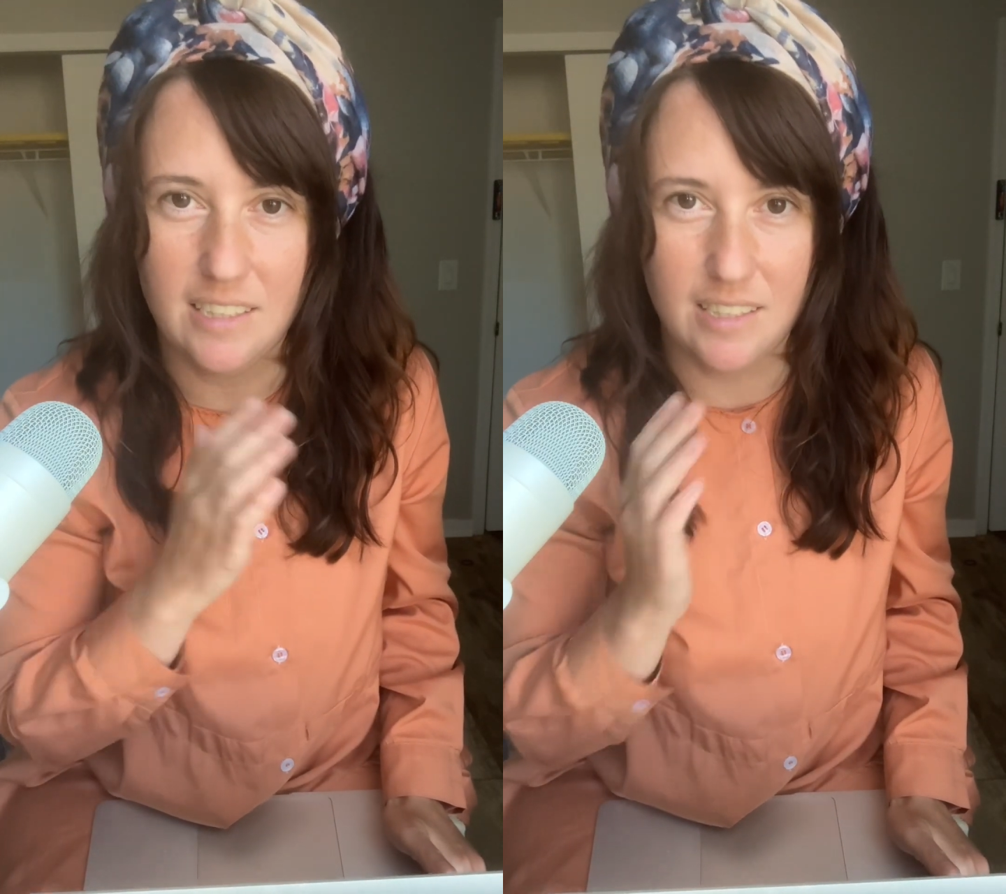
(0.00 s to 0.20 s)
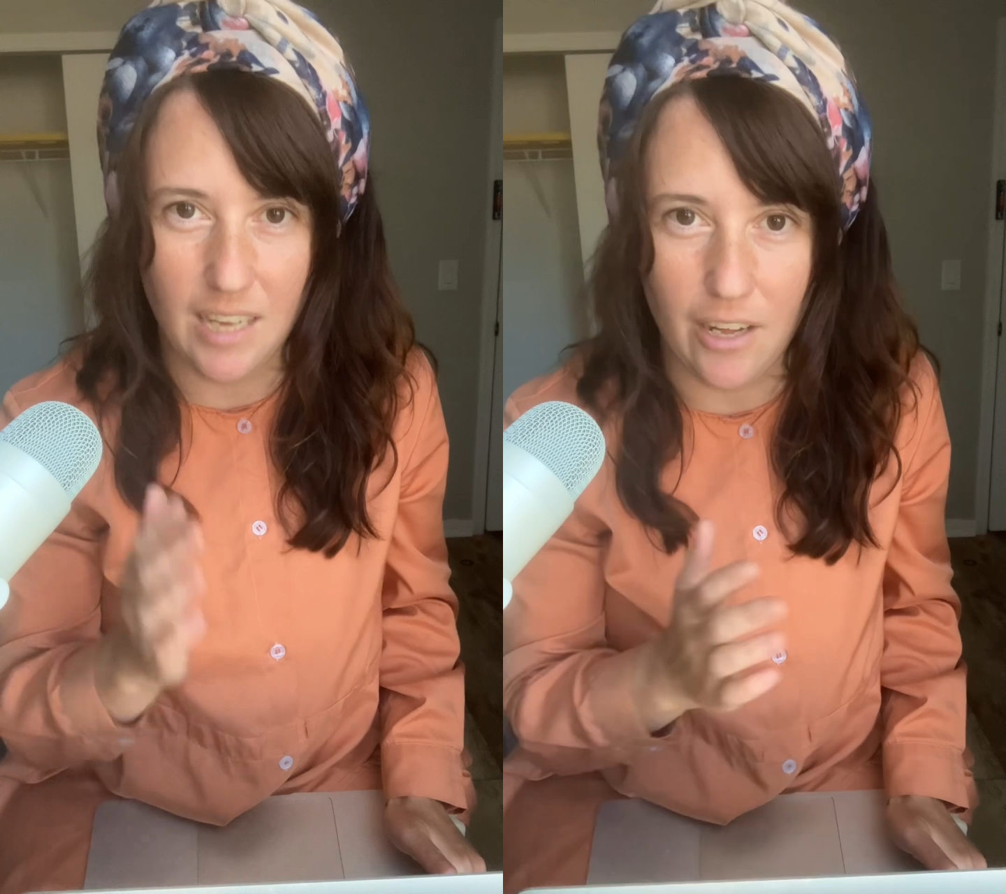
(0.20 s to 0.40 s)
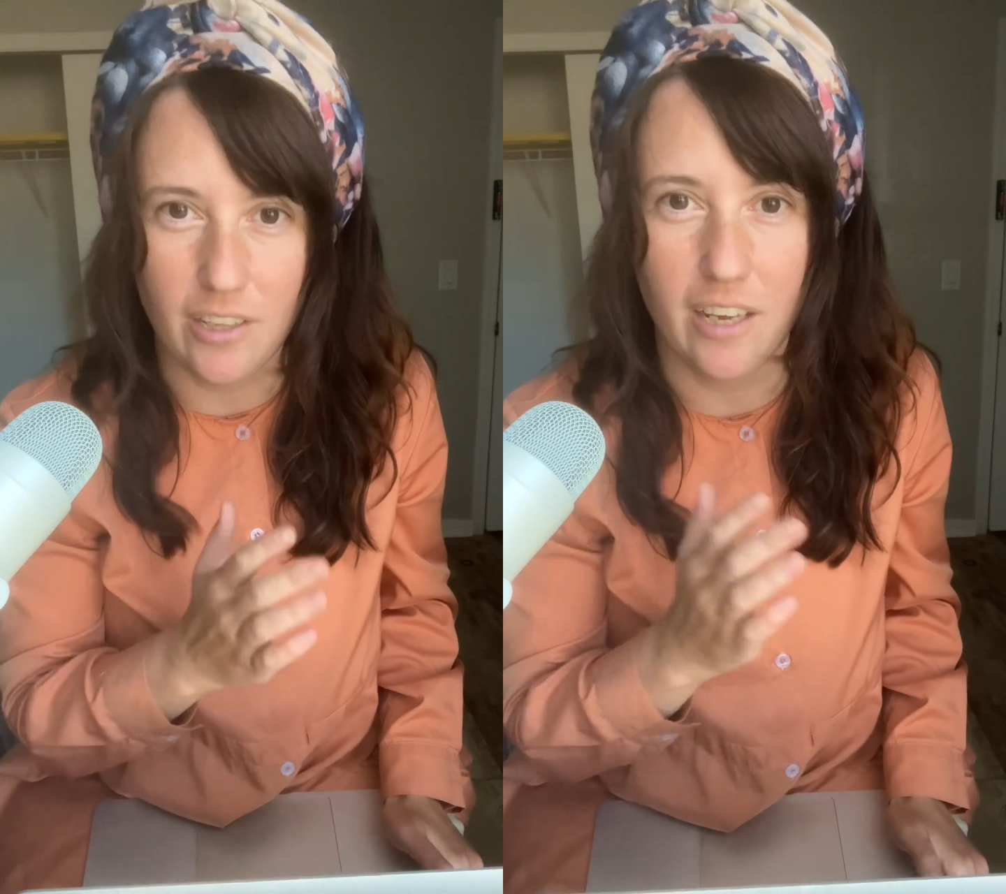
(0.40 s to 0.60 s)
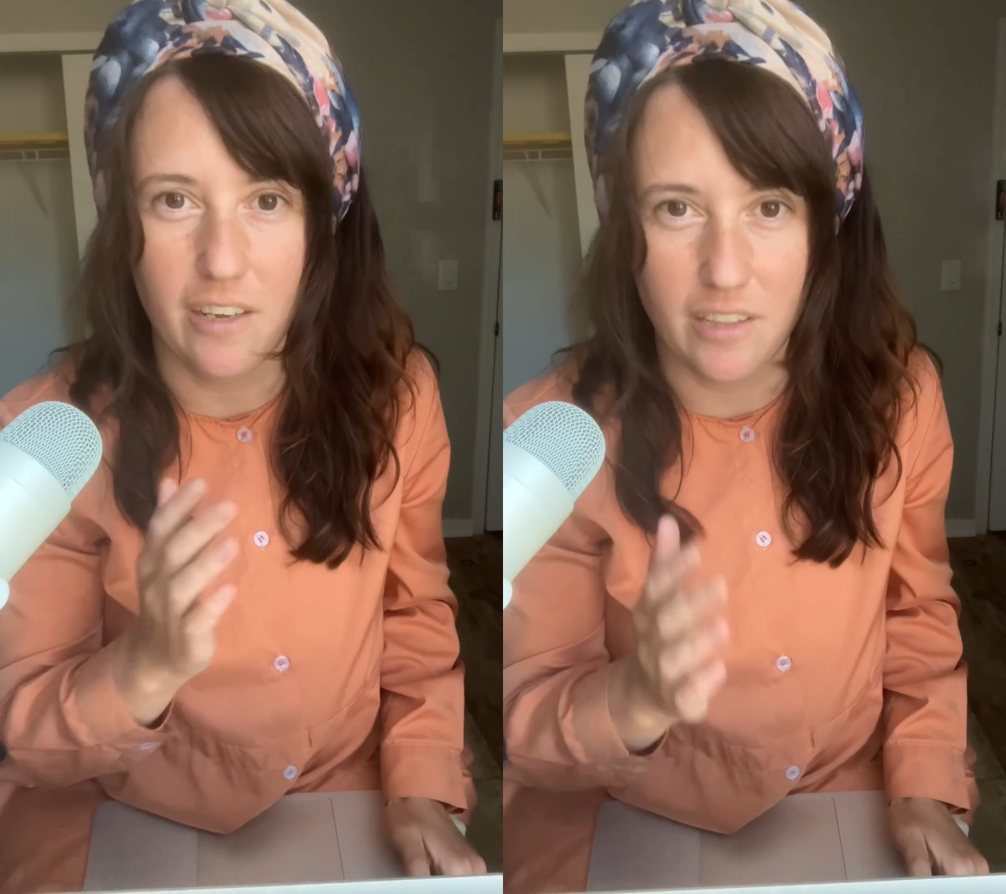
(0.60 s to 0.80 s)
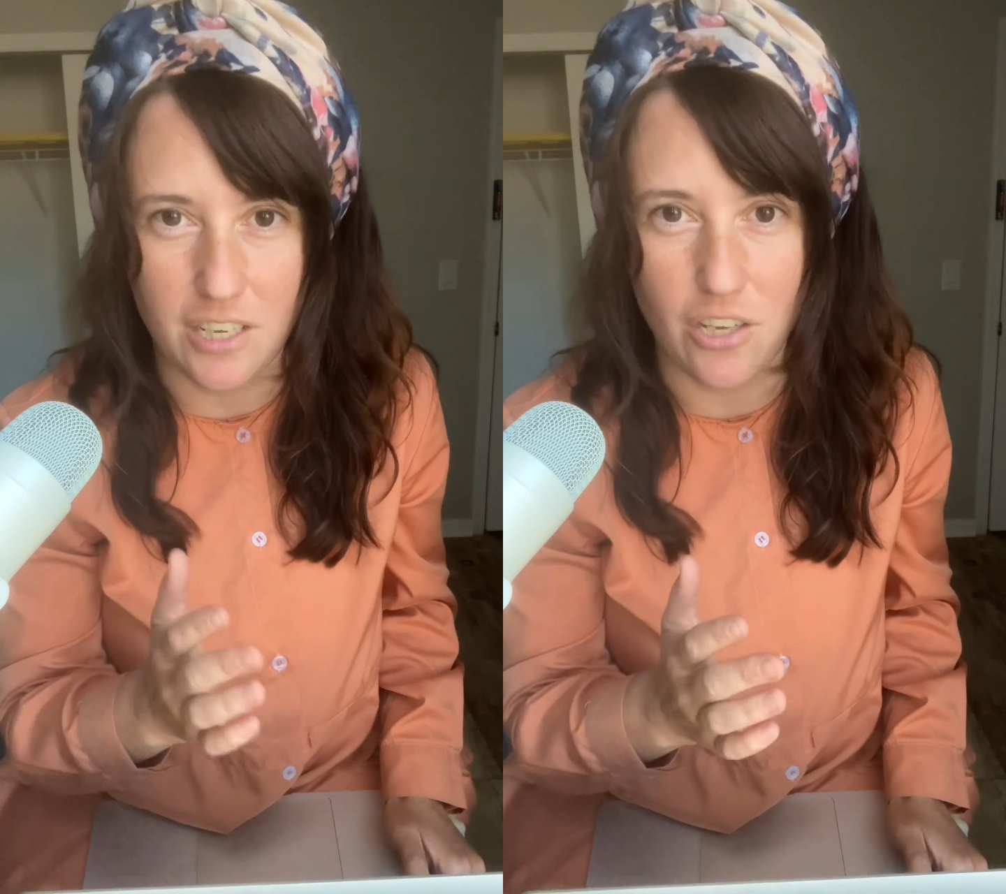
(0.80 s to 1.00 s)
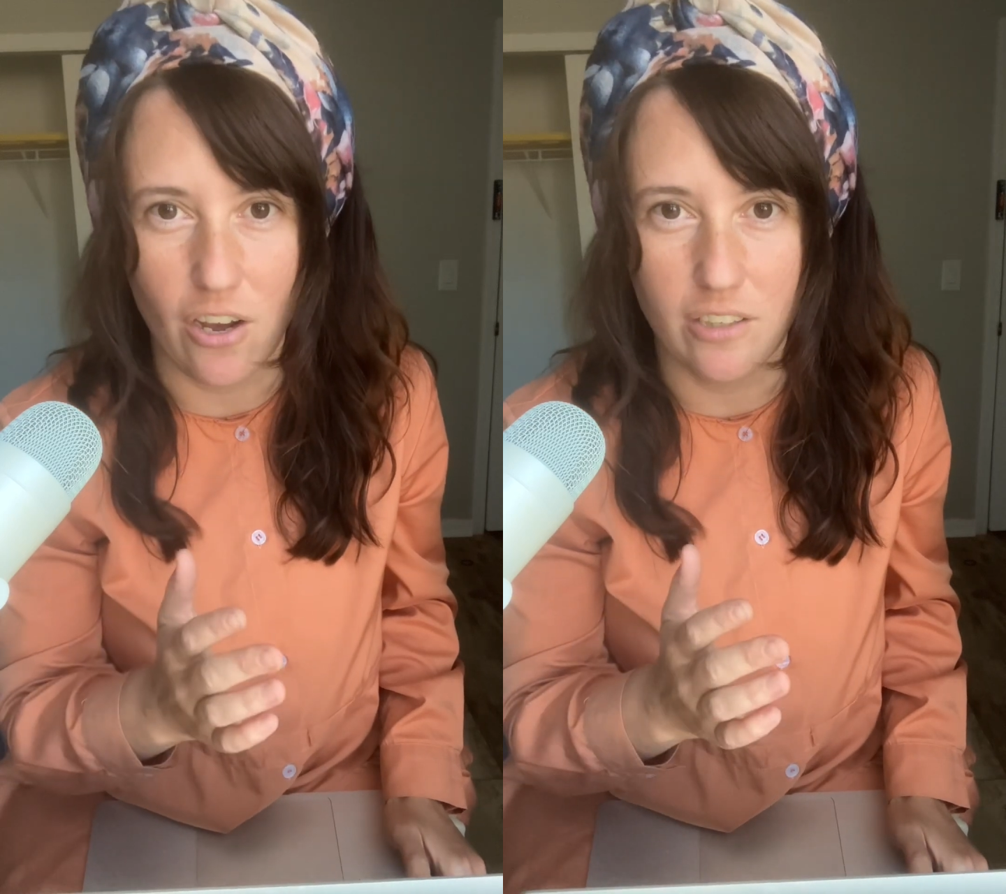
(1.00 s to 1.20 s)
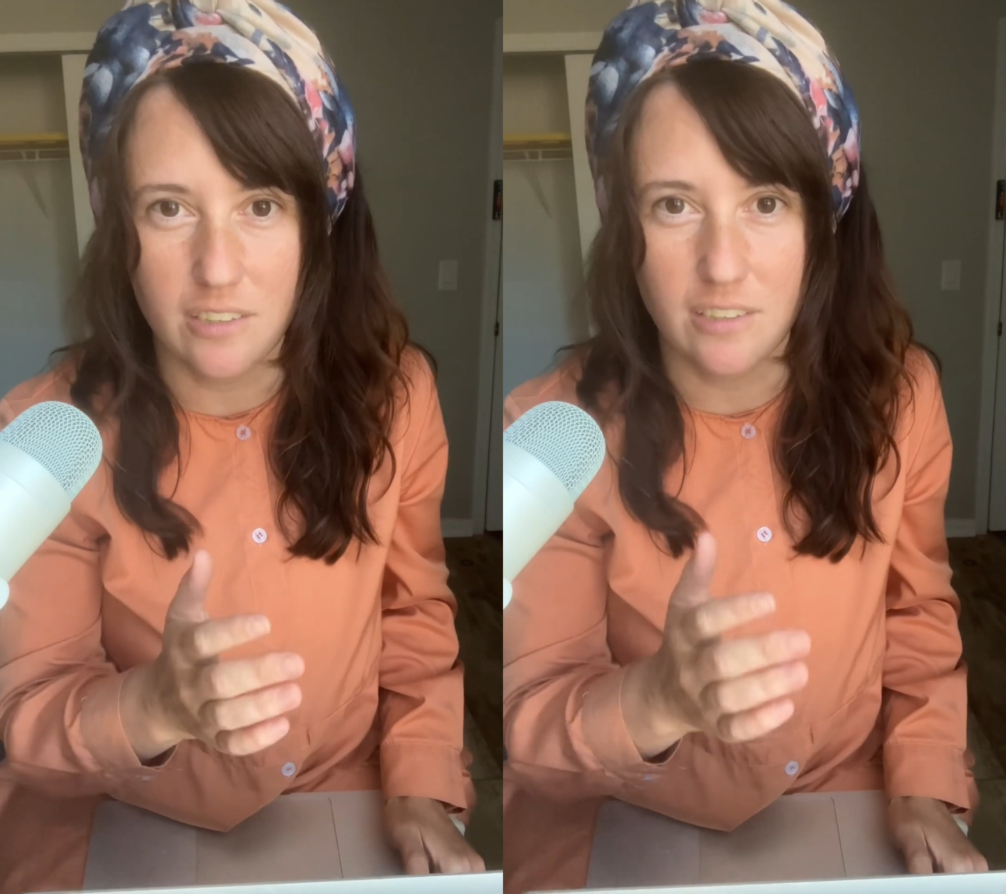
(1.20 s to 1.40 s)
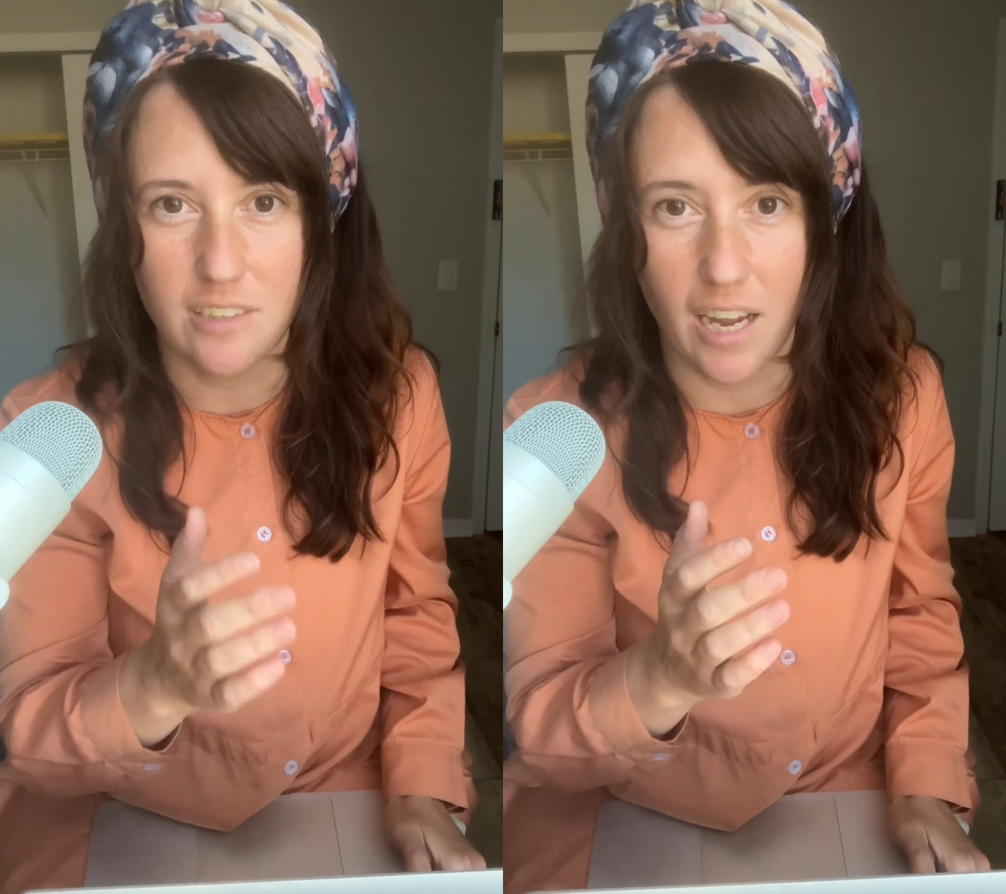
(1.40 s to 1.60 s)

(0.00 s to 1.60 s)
how they saw us,